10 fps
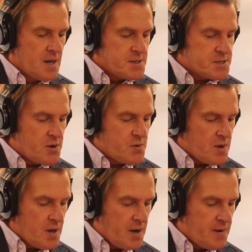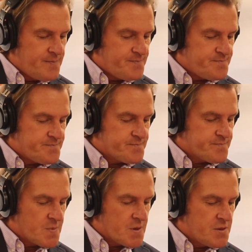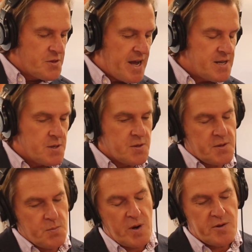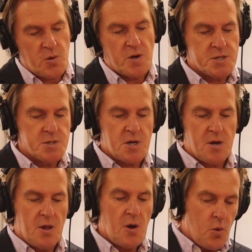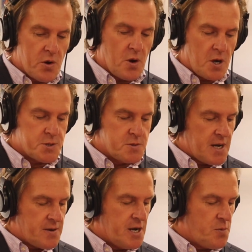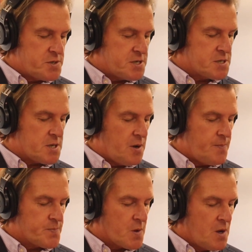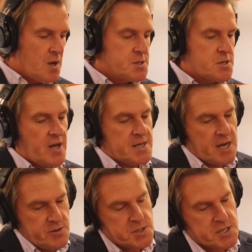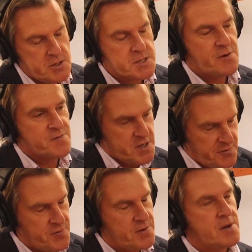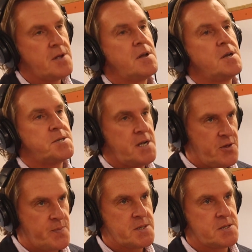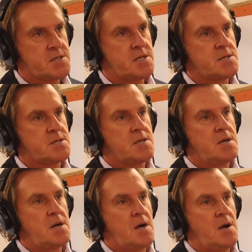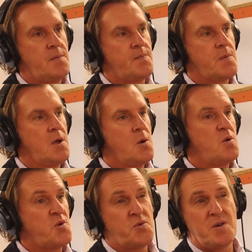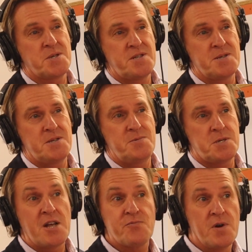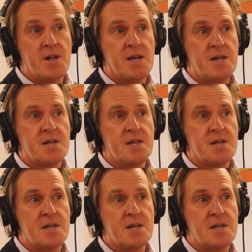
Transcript: So that one of the questions I want to ask you down here, which is, so that's how you see yourself different as the other businesses, with all those things that you've said, really.